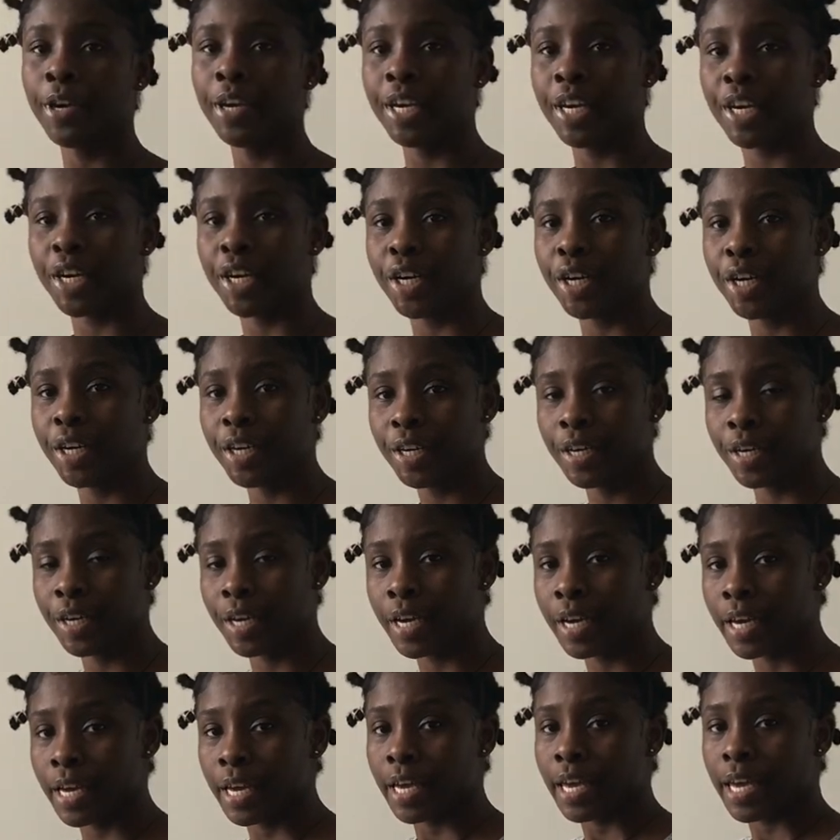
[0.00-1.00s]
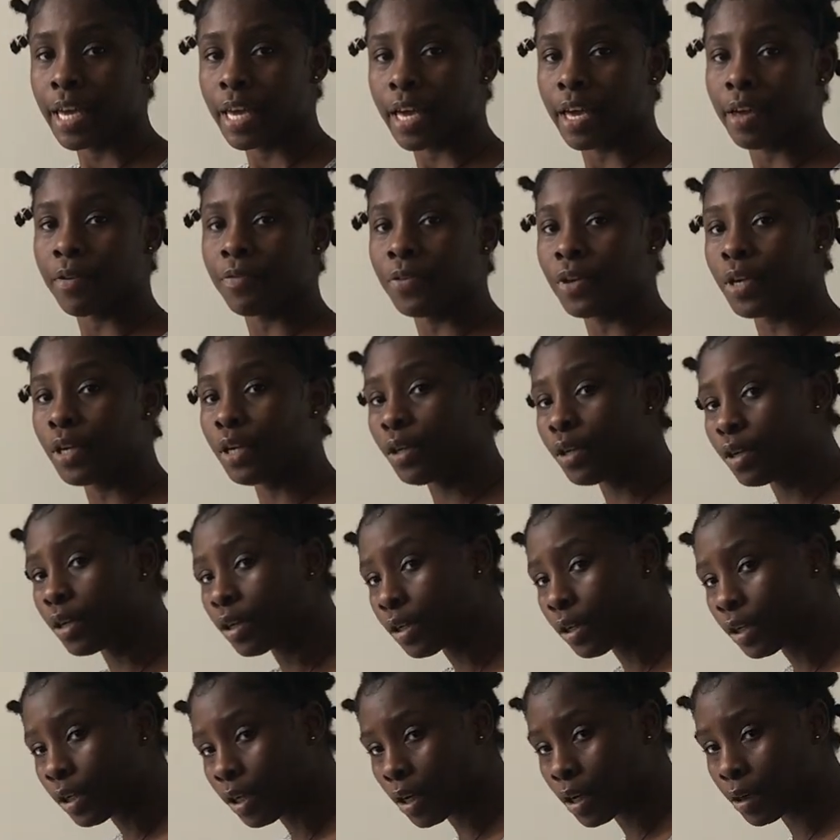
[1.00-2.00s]
here, if you
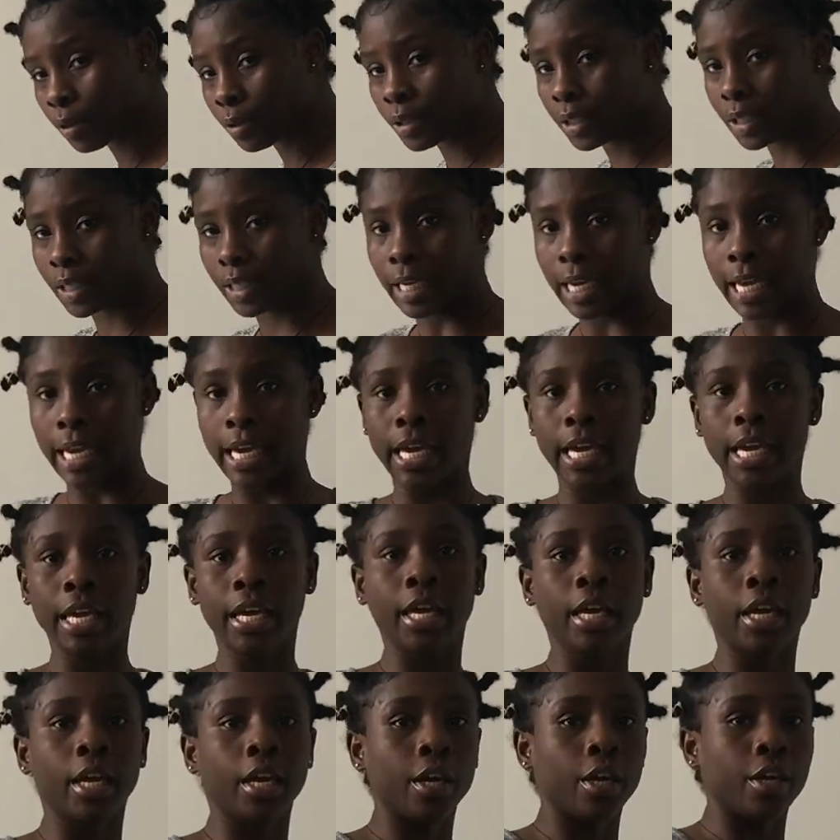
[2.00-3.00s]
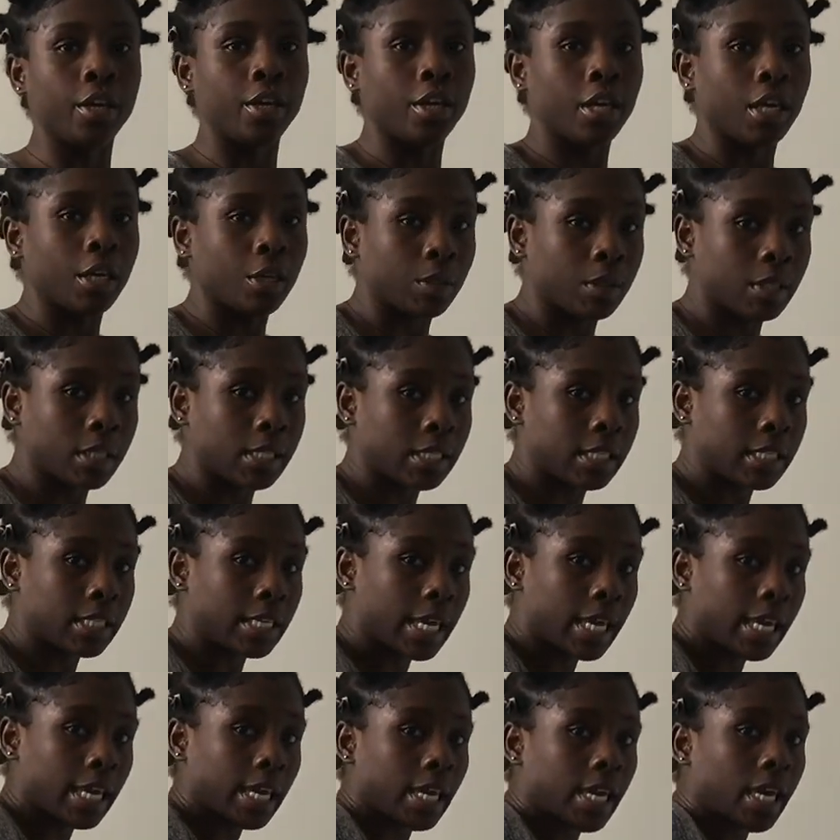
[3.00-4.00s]
look closely, you
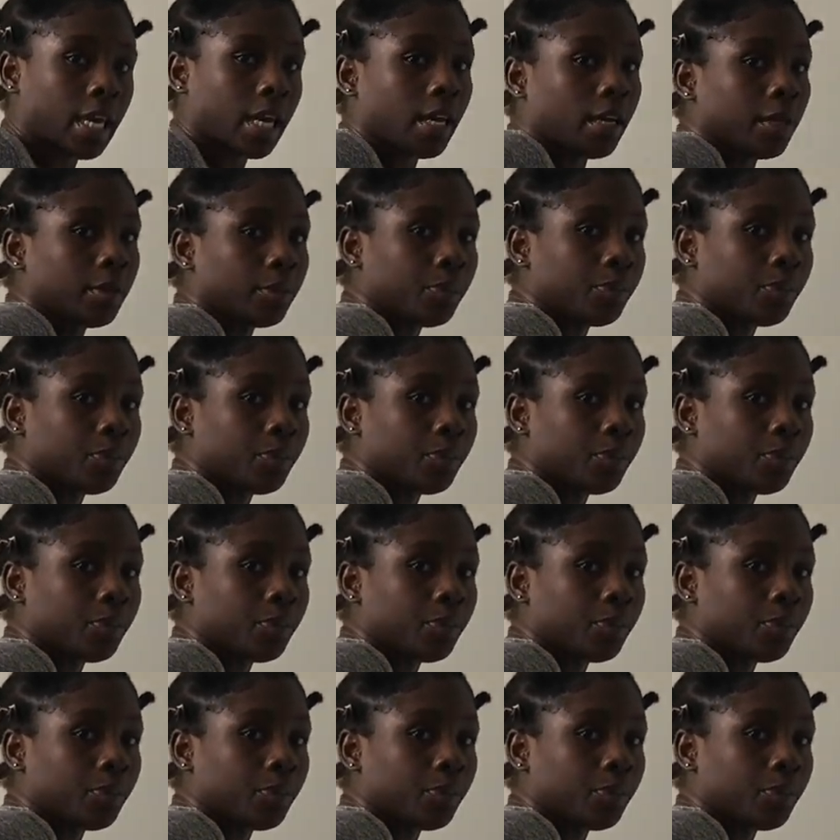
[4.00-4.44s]
see